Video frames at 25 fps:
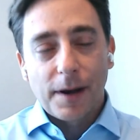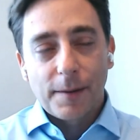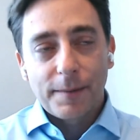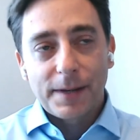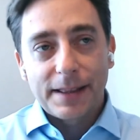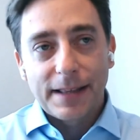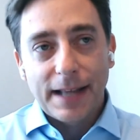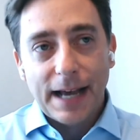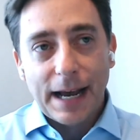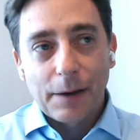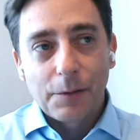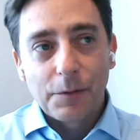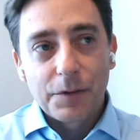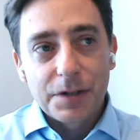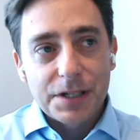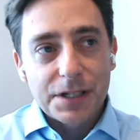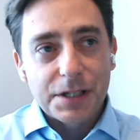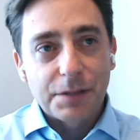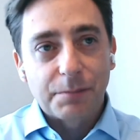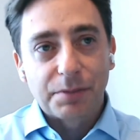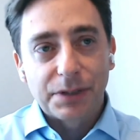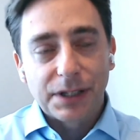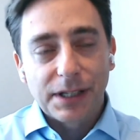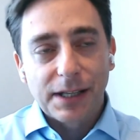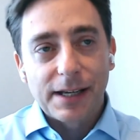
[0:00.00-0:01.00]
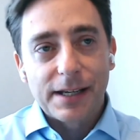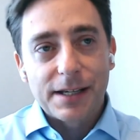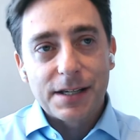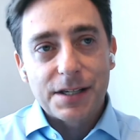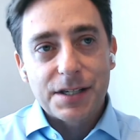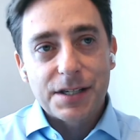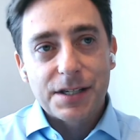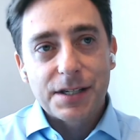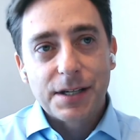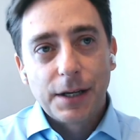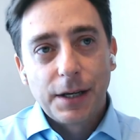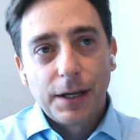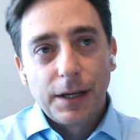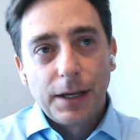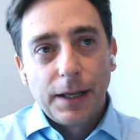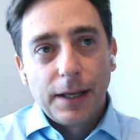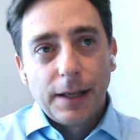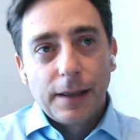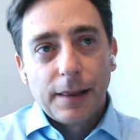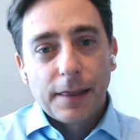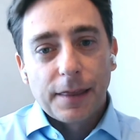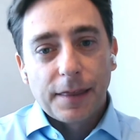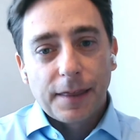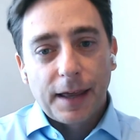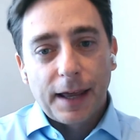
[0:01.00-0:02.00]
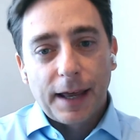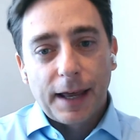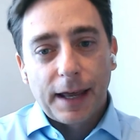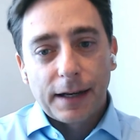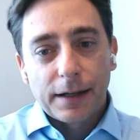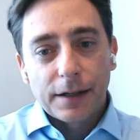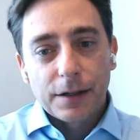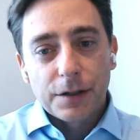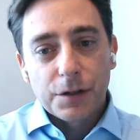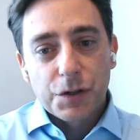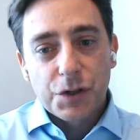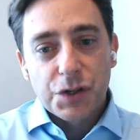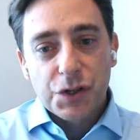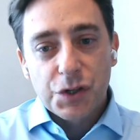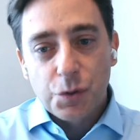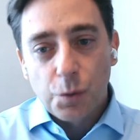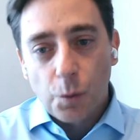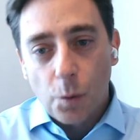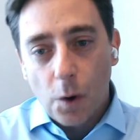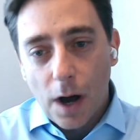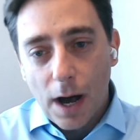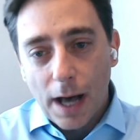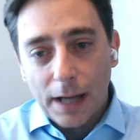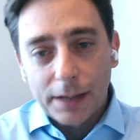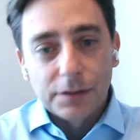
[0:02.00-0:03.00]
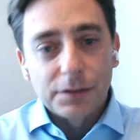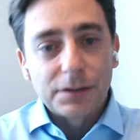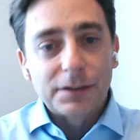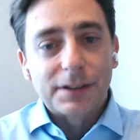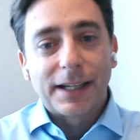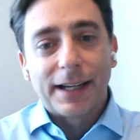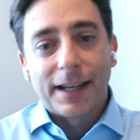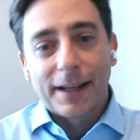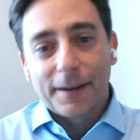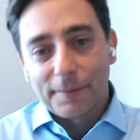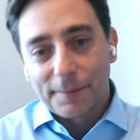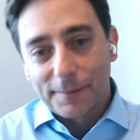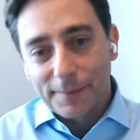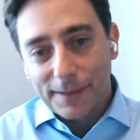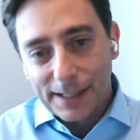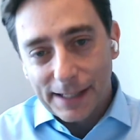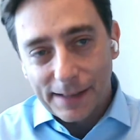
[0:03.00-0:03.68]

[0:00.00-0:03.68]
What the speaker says: I mean, that was the place that swaddled him